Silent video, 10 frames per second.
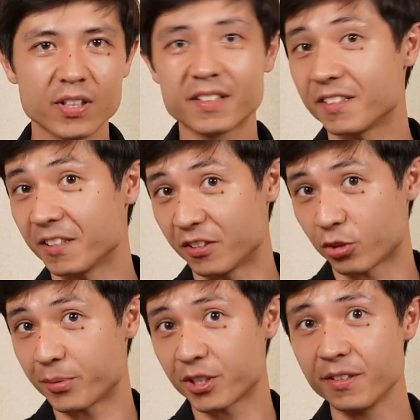links in the
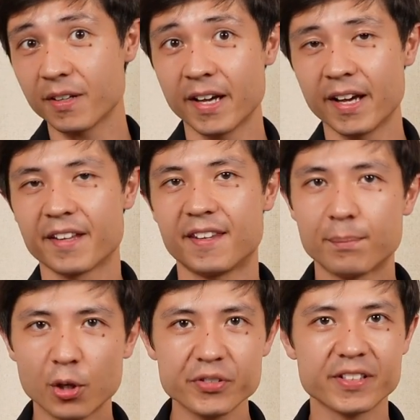description, they
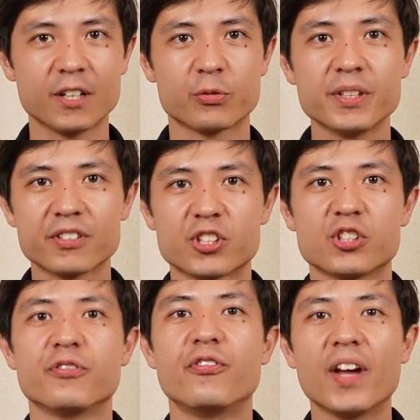both said that research is
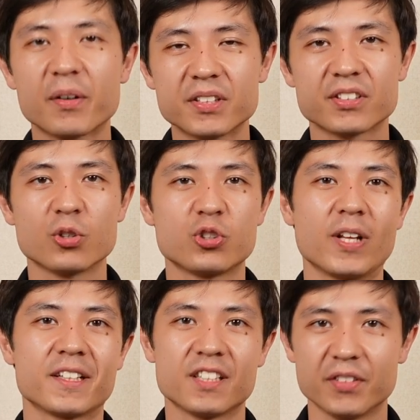a very social
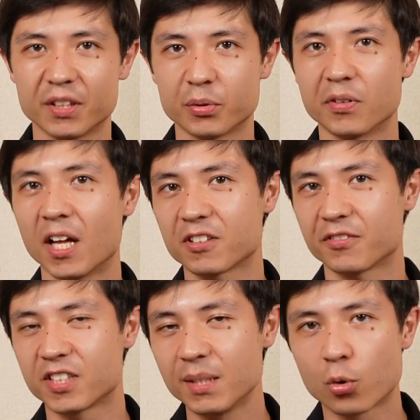activity with lots
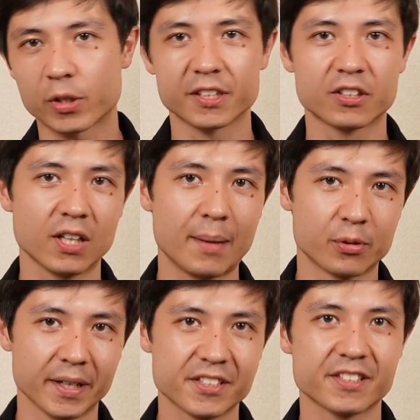of teamwork and
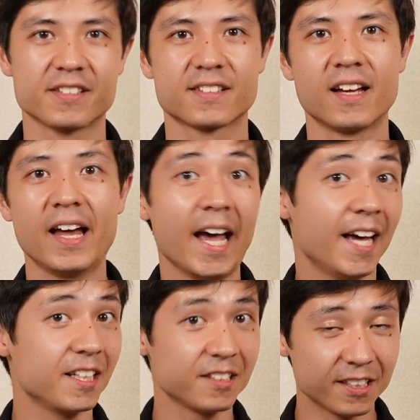collaborations.
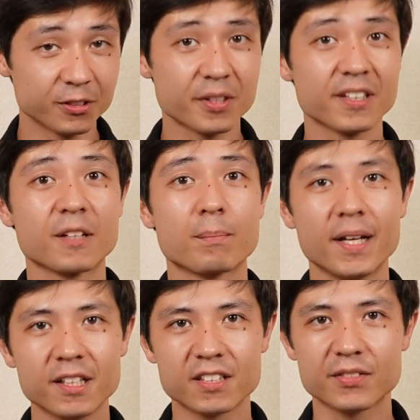And I dare to think that
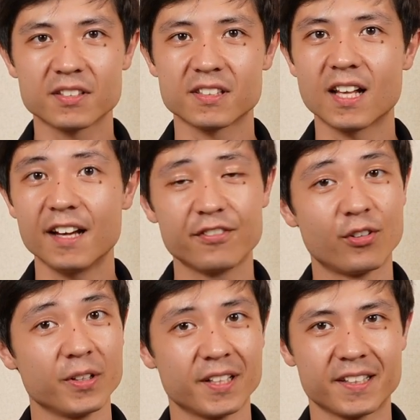many activities in life
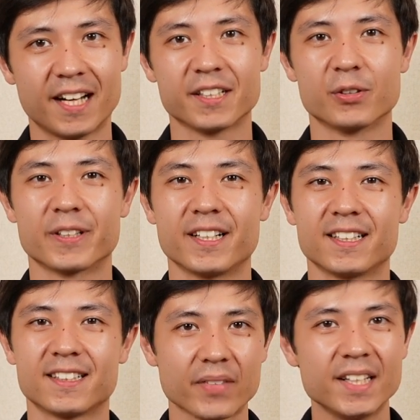fall in that category.
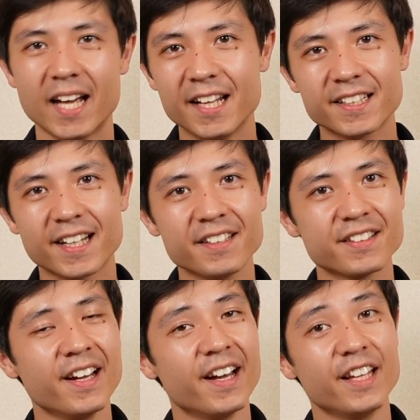In any case,
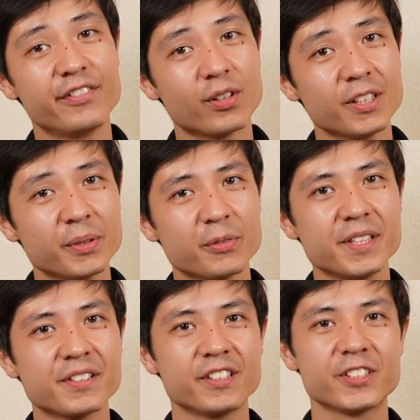if you are doing
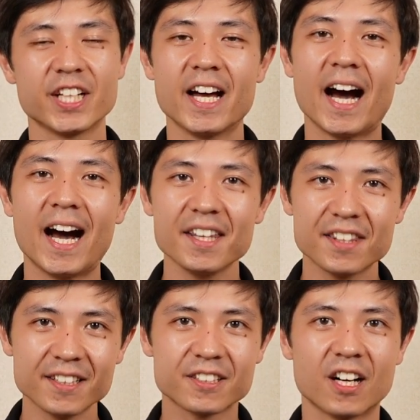research, I
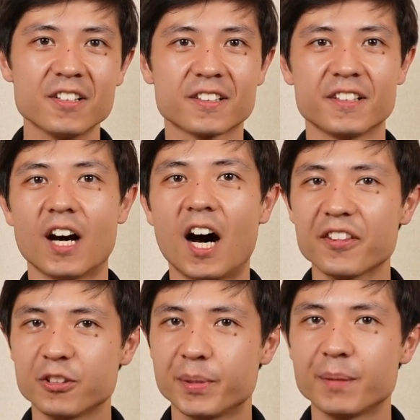think that contacting
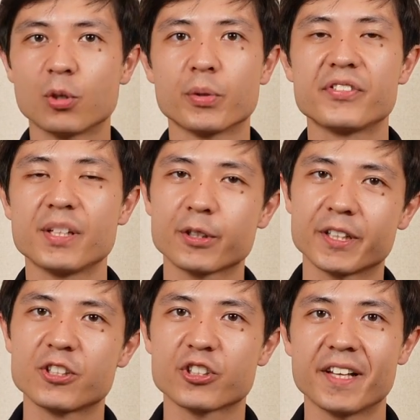other people with similar
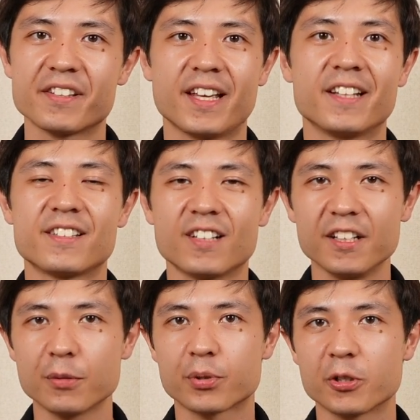interests and
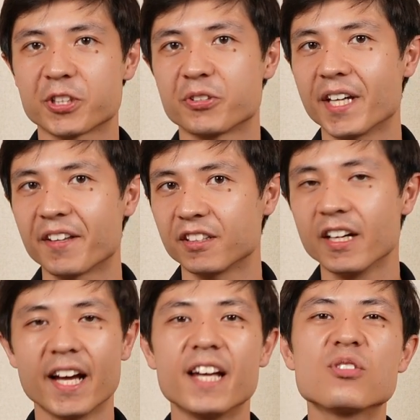starting a project together
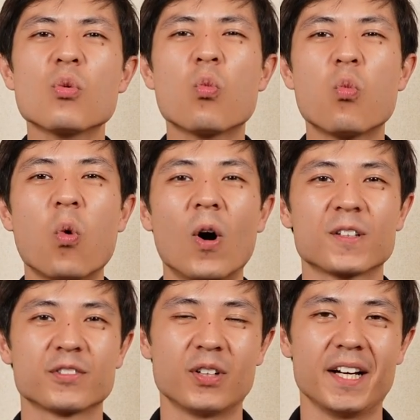is a
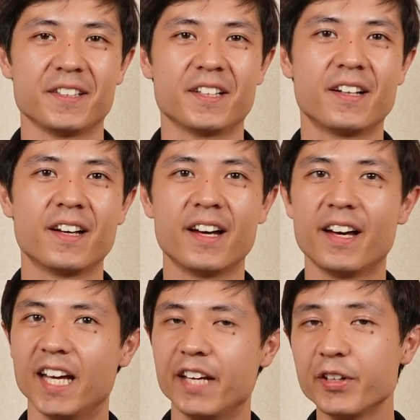wonderful idea.
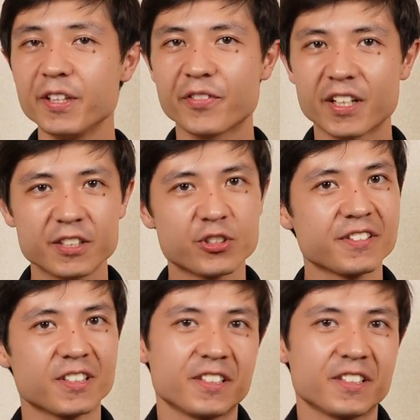Even if their interests are